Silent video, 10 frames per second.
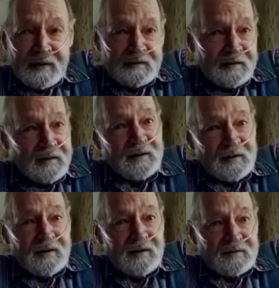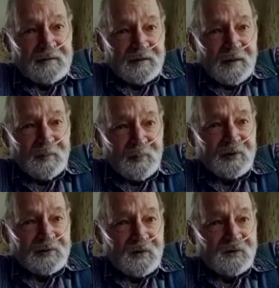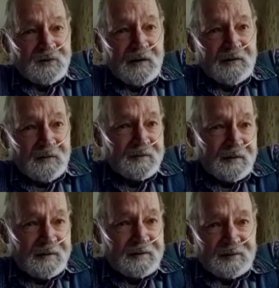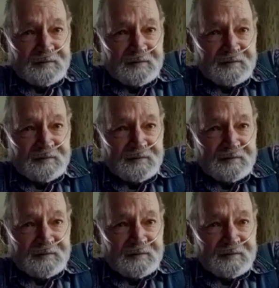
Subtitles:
they had kept a pretty close eye on things.